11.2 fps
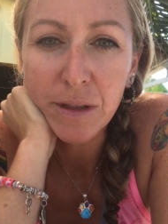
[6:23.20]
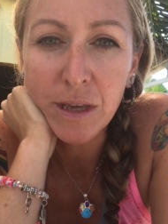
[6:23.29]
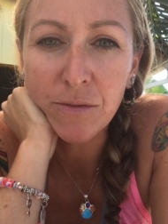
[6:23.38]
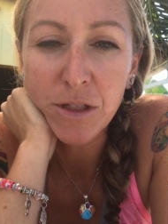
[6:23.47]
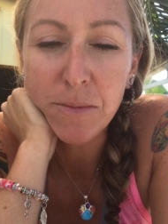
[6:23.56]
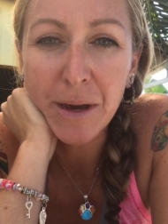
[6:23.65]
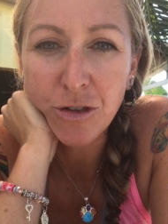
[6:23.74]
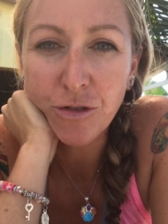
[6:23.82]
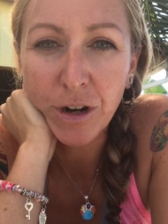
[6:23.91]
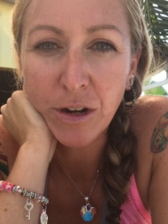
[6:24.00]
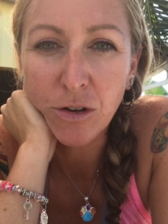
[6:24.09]
Even the
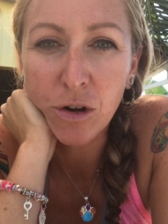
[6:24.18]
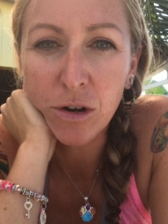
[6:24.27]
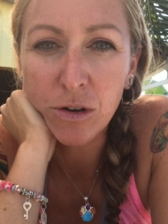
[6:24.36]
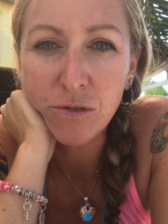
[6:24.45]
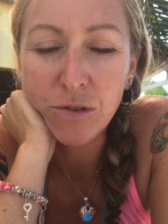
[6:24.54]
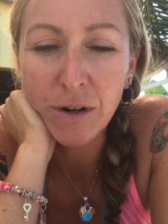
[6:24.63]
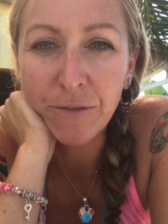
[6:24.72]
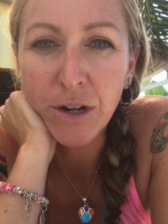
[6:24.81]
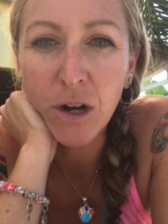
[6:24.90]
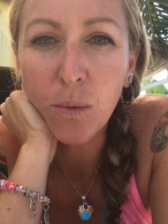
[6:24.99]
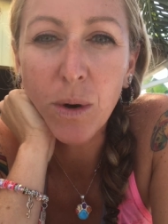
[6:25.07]
best trained dogs, you never
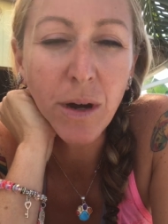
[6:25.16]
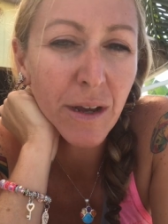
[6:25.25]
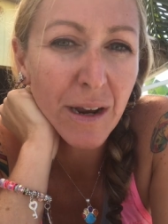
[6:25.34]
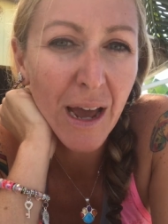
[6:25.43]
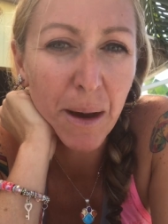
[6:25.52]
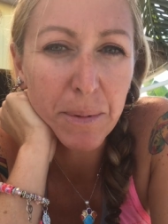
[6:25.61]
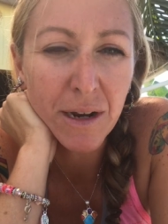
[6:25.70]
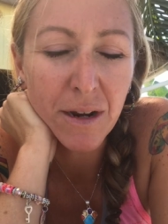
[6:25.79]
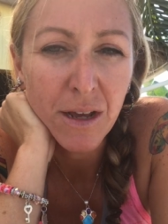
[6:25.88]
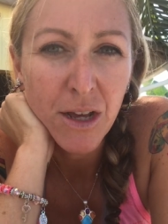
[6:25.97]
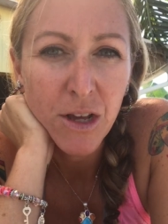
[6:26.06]
know what can happen,